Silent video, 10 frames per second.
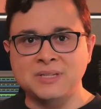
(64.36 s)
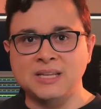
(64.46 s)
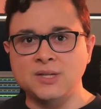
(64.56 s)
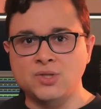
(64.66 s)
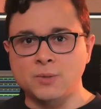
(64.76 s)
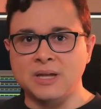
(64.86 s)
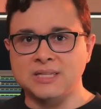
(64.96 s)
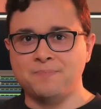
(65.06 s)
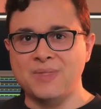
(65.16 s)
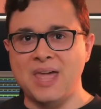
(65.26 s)
and
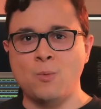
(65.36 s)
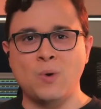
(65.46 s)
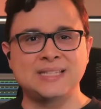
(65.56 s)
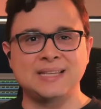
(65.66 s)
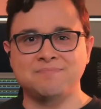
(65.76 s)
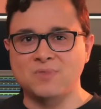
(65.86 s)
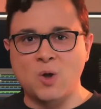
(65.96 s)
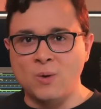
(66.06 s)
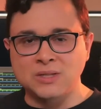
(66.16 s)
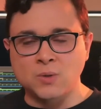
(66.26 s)
instruments, it wasn't
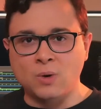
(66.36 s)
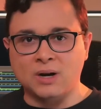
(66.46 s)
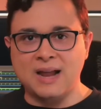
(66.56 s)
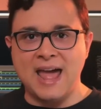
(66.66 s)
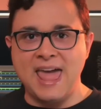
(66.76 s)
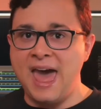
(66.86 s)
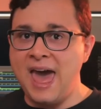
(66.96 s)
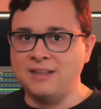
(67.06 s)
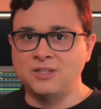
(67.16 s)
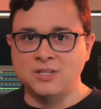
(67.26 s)
going to work. I
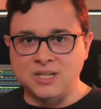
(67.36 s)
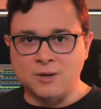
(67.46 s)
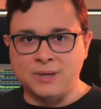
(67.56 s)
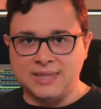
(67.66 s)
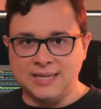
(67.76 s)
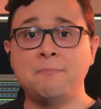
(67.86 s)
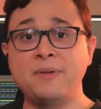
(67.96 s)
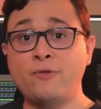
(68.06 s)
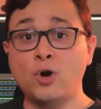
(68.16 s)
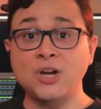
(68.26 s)
had to deal with it.
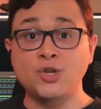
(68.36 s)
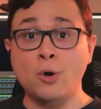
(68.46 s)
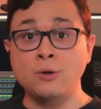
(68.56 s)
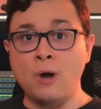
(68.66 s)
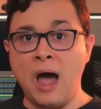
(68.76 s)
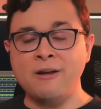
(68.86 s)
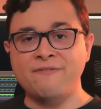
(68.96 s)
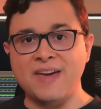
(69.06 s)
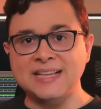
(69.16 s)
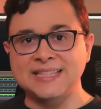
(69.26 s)
Before I show you how to
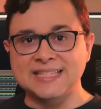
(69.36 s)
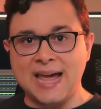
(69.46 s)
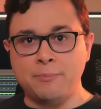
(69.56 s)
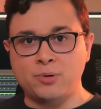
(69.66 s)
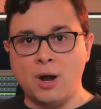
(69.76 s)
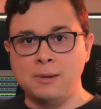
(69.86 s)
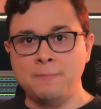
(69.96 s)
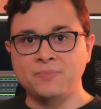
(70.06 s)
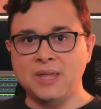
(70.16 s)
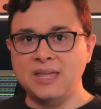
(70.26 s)
fix this kind of
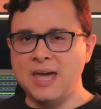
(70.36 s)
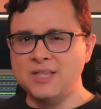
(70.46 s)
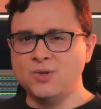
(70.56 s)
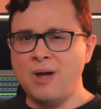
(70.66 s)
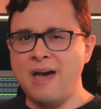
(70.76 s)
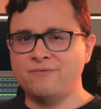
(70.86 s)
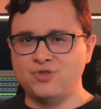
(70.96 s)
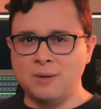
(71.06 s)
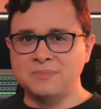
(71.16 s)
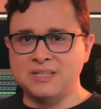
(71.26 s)
problem, in case you have
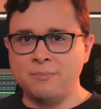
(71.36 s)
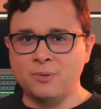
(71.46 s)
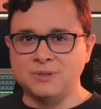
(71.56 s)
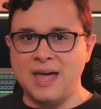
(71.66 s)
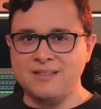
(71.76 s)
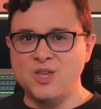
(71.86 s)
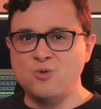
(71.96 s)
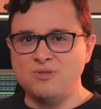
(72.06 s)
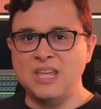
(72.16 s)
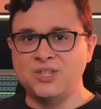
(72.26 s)
drum samples that you
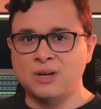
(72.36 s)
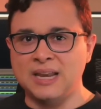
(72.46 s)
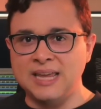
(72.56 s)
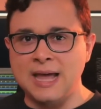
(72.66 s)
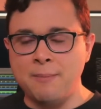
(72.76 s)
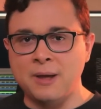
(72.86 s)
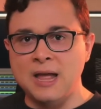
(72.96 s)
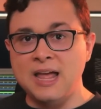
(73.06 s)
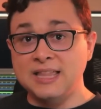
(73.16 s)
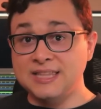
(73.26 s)
need to clean up,
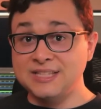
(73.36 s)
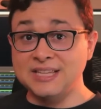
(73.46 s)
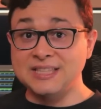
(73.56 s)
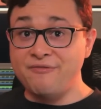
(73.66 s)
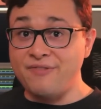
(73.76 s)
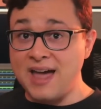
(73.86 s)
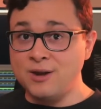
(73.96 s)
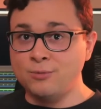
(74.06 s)
this is the final